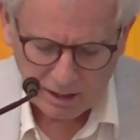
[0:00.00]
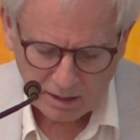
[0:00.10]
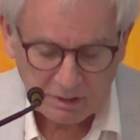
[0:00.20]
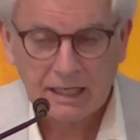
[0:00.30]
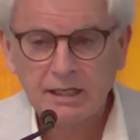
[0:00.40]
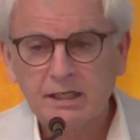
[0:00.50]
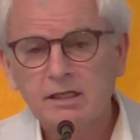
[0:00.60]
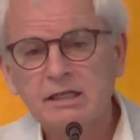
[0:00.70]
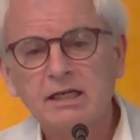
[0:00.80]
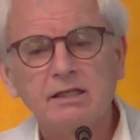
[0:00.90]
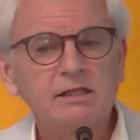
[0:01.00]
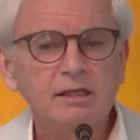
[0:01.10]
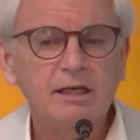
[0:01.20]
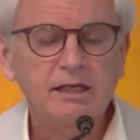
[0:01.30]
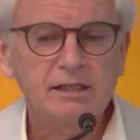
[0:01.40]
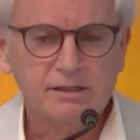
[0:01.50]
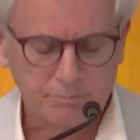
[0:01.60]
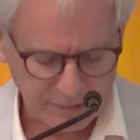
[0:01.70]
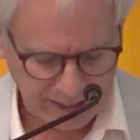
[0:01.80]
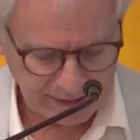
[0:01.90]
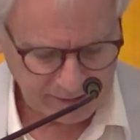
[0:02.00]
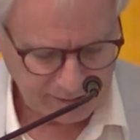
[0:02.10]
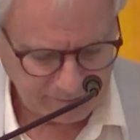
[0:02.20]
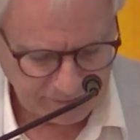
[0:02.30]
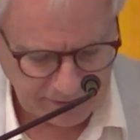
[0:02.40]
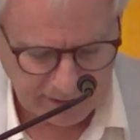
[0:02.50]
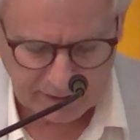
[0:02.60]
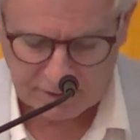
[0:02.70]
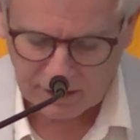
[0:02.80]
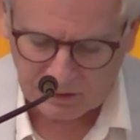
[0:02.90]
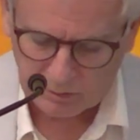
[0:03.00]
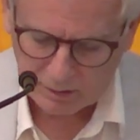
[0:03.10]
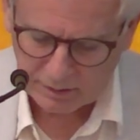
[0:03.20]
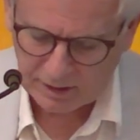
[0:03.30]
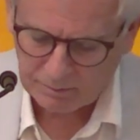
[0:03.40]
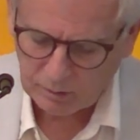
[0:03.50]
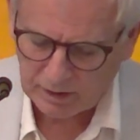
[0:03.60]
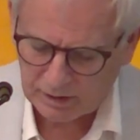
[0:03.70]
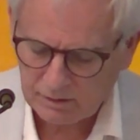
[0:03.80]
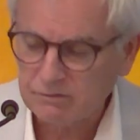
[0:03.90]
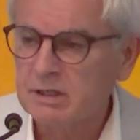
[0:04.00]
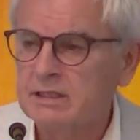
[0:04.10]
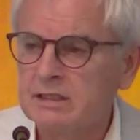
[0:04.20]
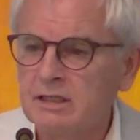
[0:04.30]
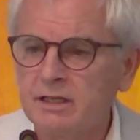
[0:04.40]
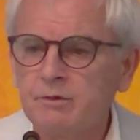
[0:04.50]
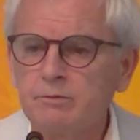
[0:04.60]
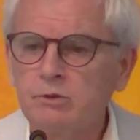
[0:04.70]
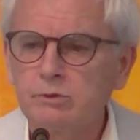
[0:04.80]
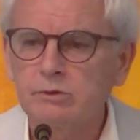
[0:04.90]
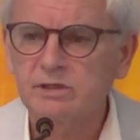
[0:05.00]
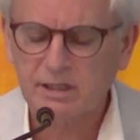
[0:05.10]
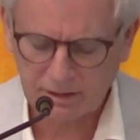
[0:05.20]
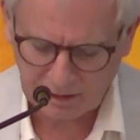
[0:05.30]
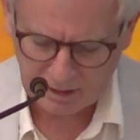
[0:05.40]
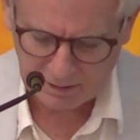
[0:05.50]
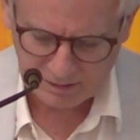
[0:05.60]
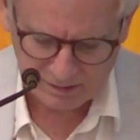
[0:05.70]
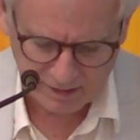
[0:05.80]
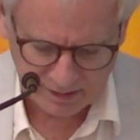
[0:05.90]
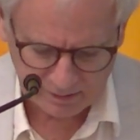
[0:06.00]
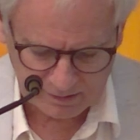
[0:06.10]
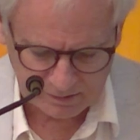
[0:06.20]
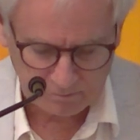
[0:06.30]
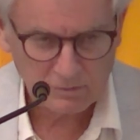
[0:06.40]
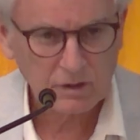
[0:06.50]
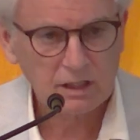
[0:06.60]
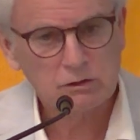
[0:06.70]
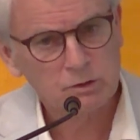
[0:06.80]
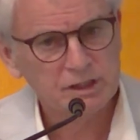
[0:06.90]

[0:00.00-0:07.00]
beginning in the 1880s, massive industrial immigrants flooded labor pools in the United States, including